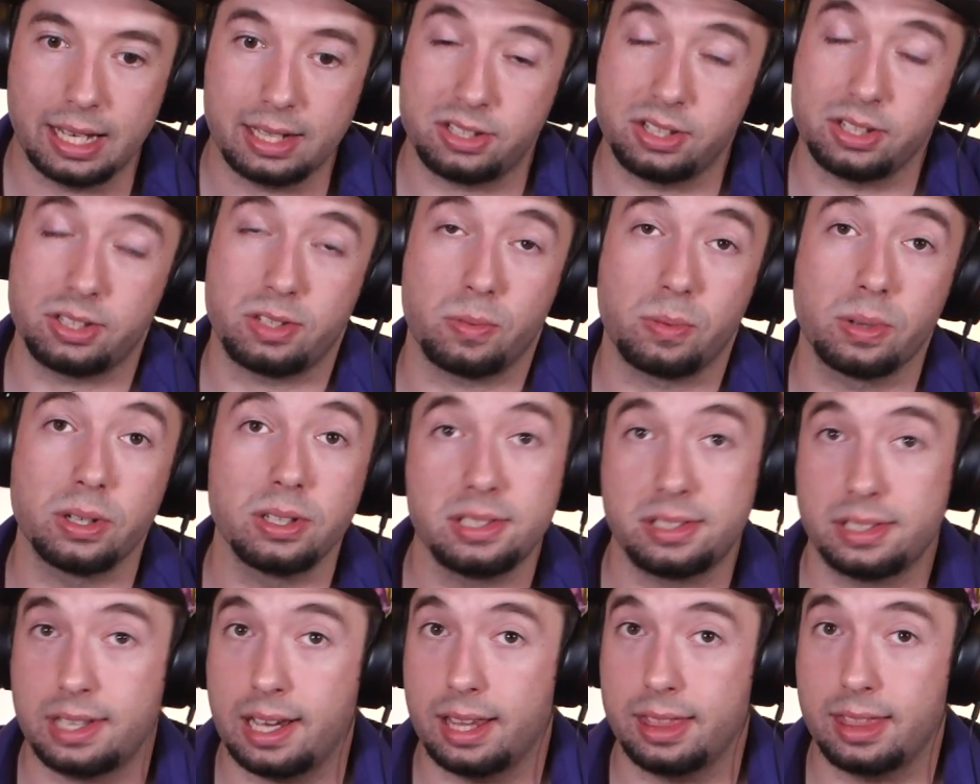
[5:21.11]
It's just a
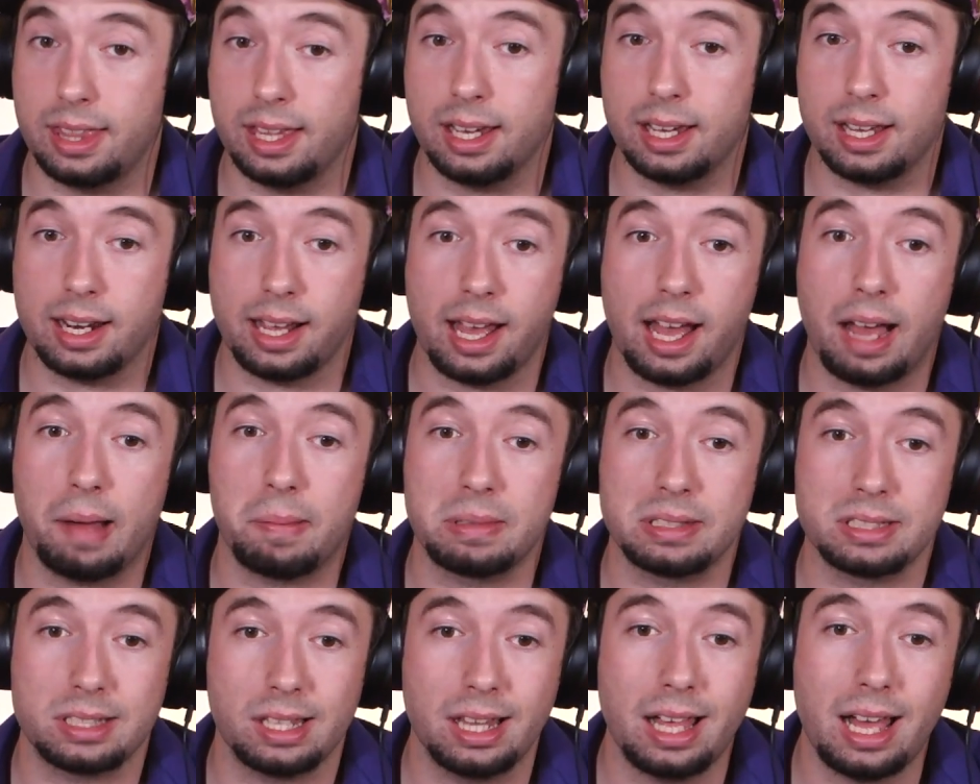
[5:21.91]
really sad thing, and it
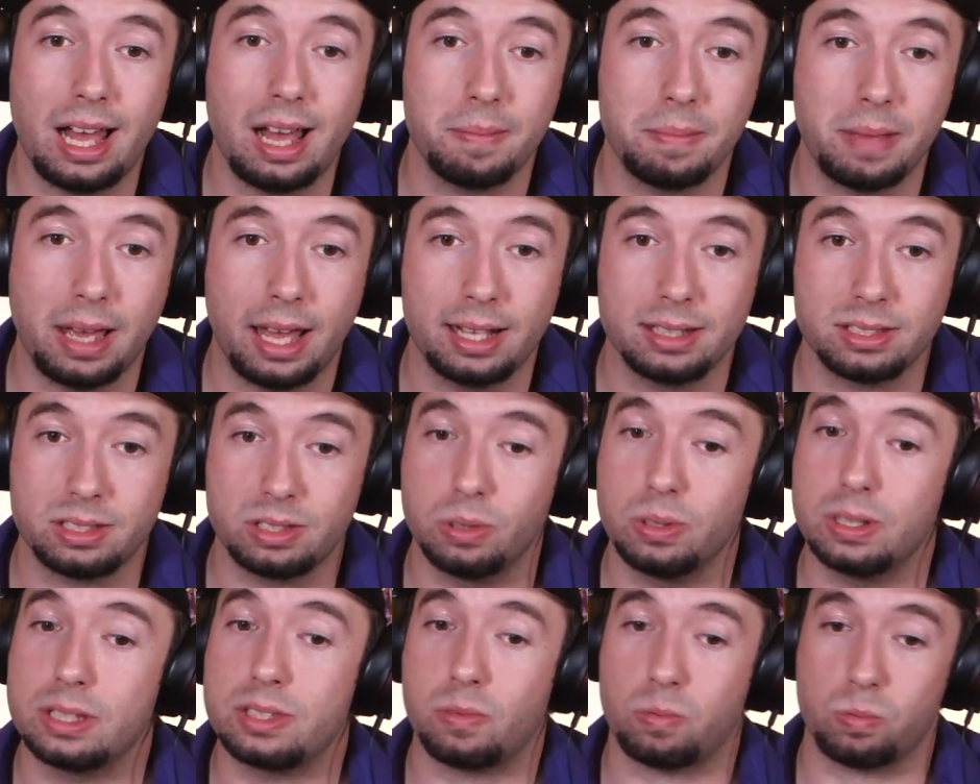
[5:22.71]
happens a lot, man.
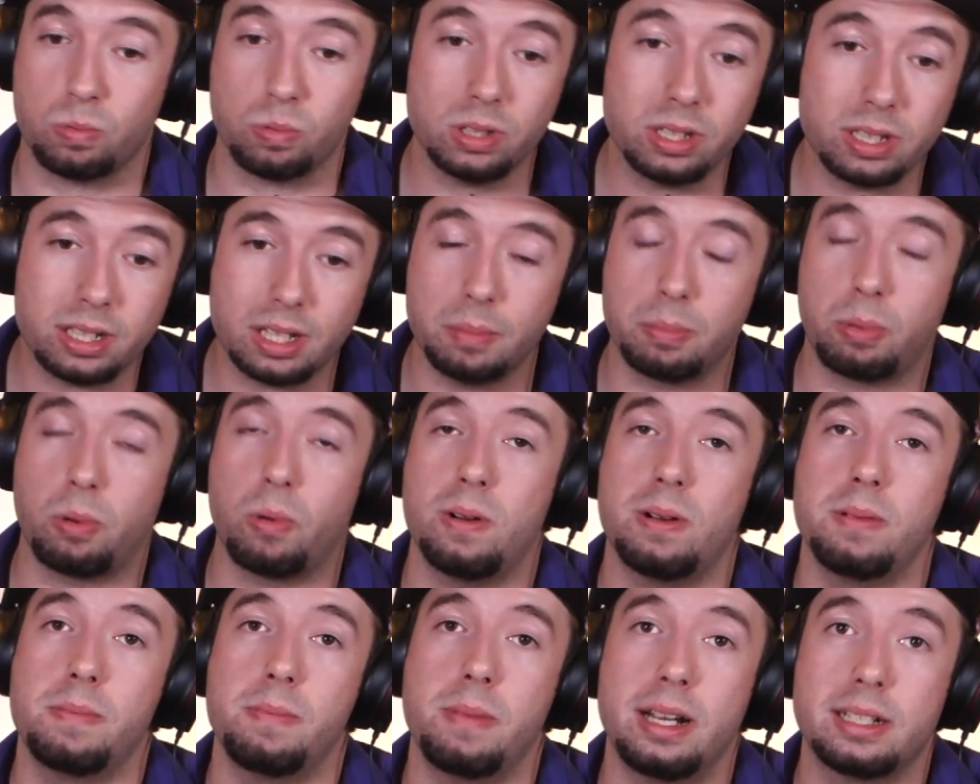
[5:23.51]
So it's a really
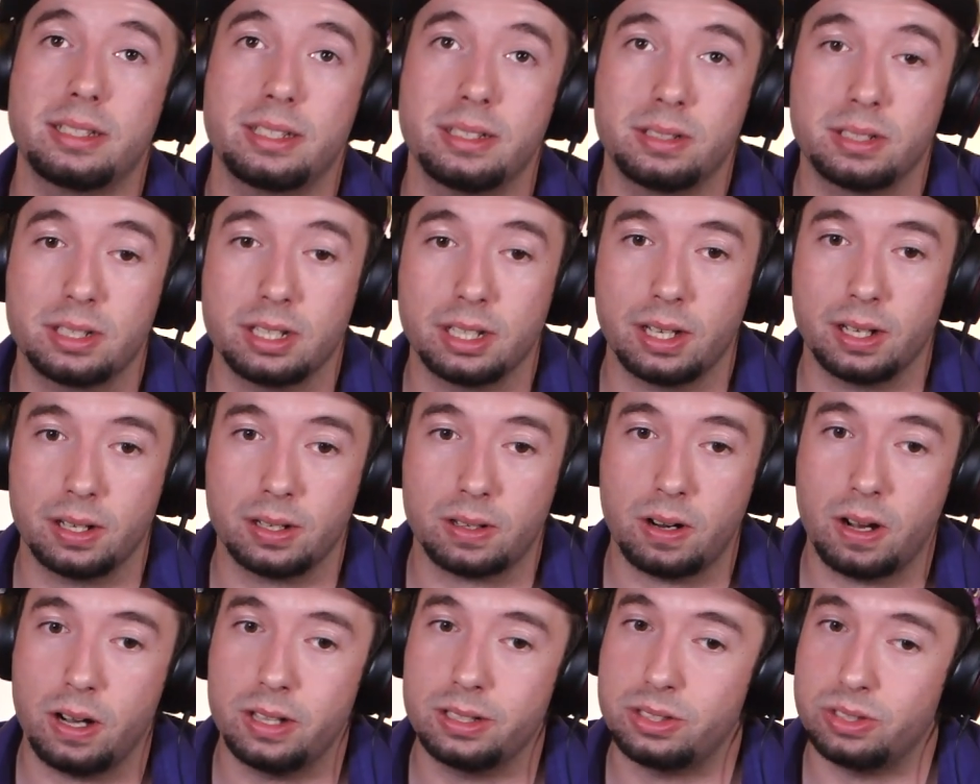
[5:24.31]
important message to get
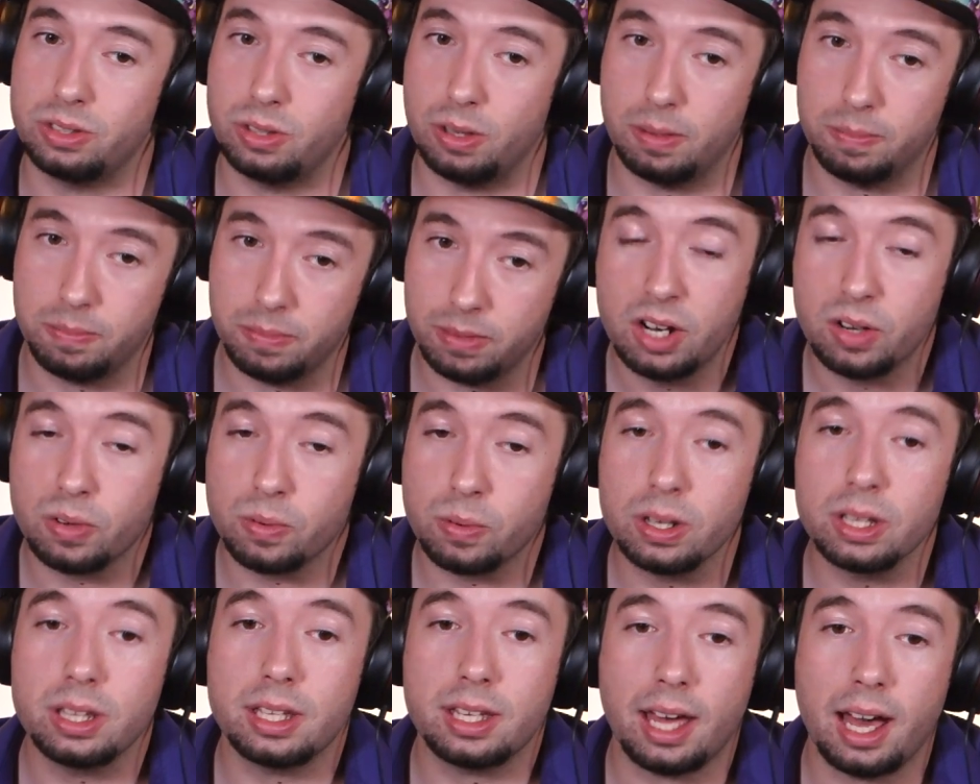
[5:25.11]
across. So I'm
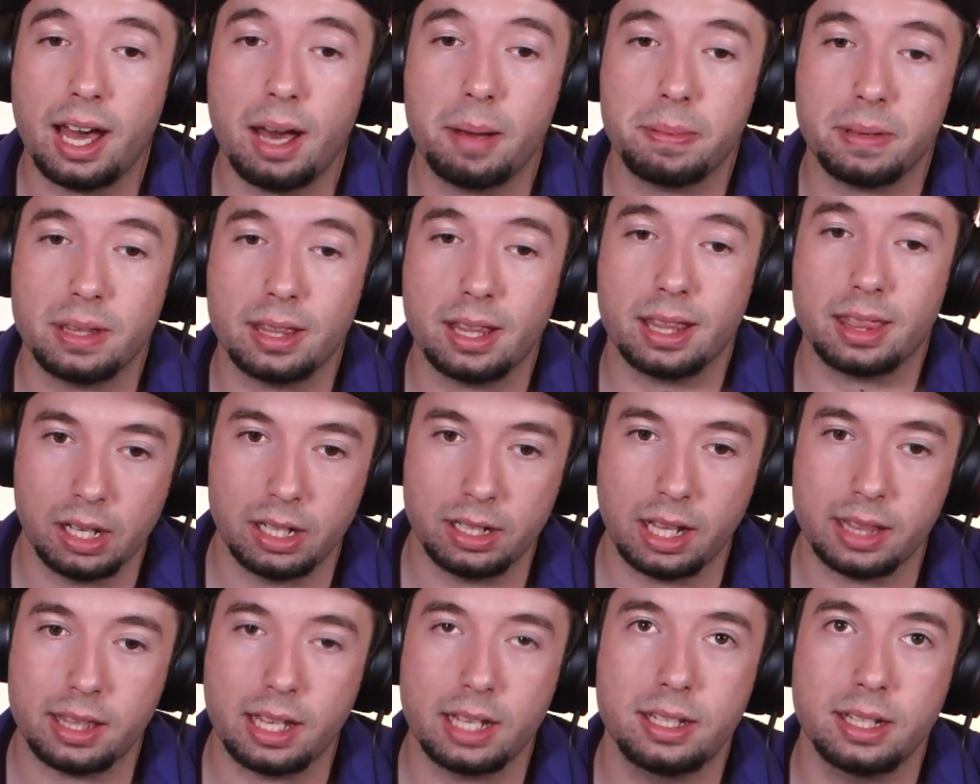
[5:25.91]
really happy
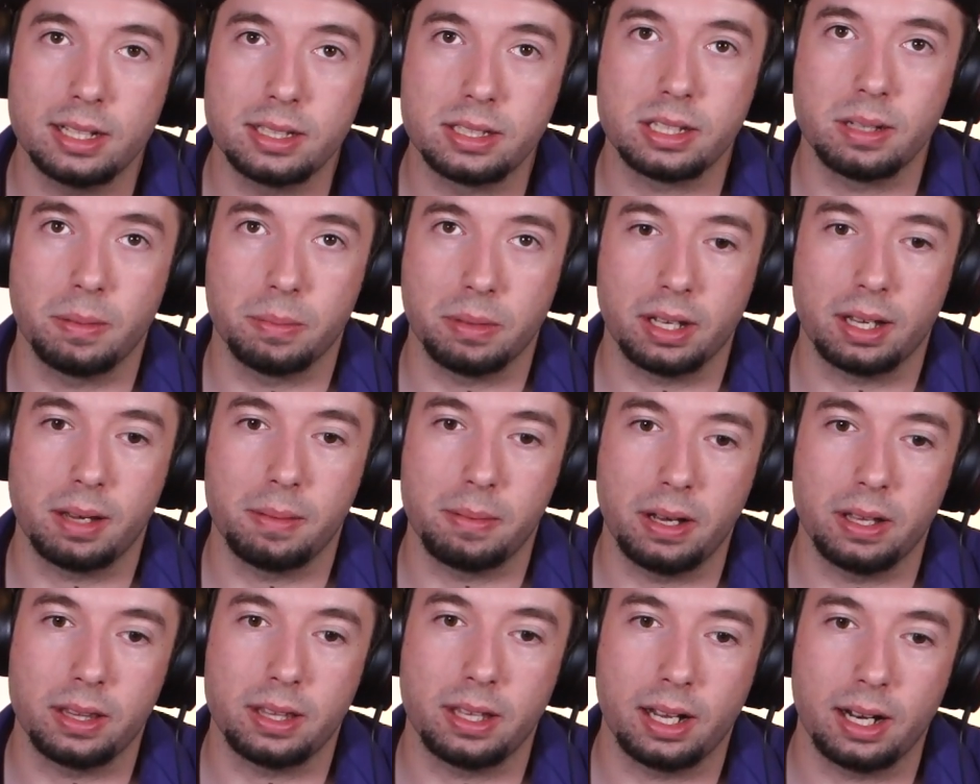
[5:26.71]
that they did something
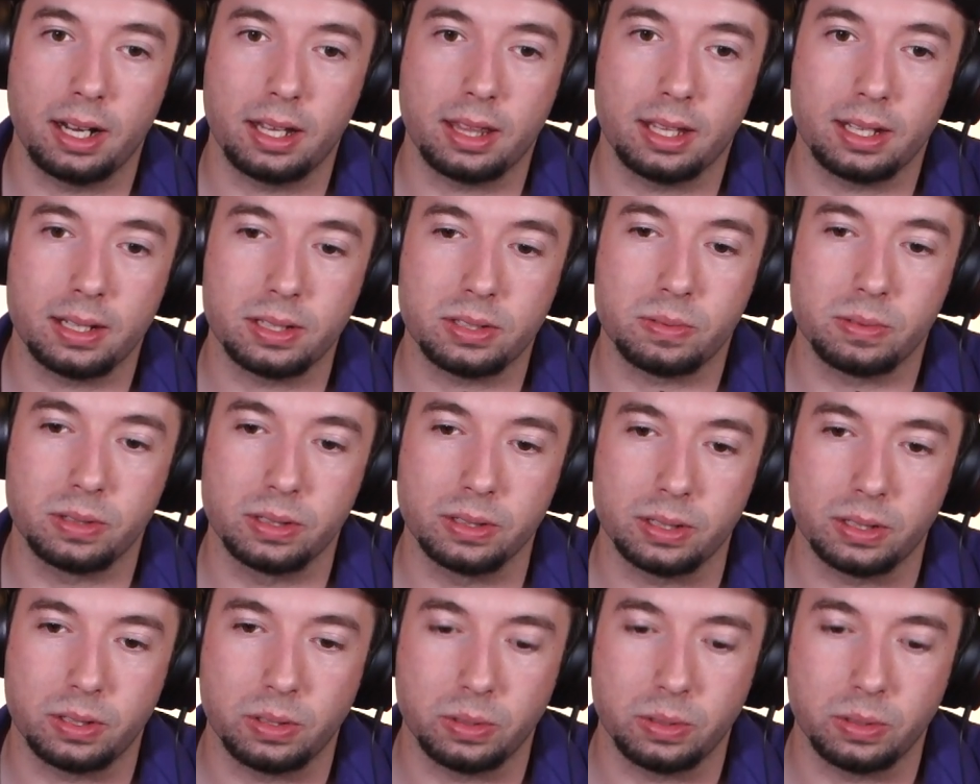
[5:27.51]
about that. I think it's really